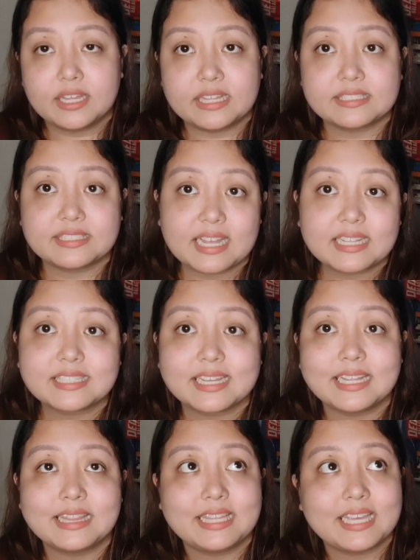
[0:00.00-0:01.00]
set
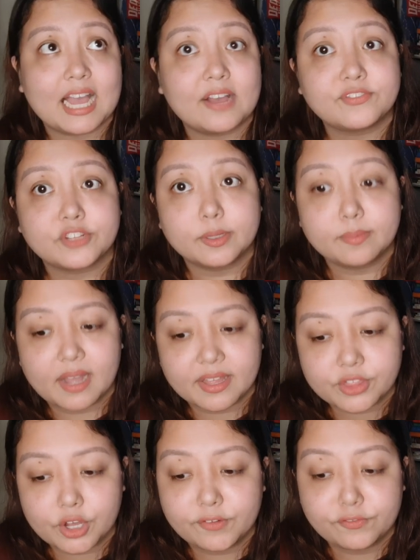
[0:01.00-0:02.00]
in the aftermath
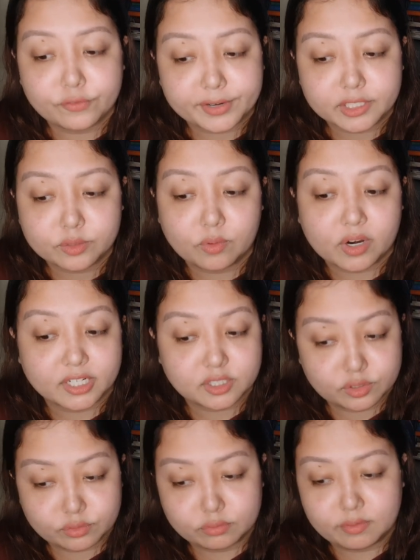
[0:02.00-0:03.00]
of World War II.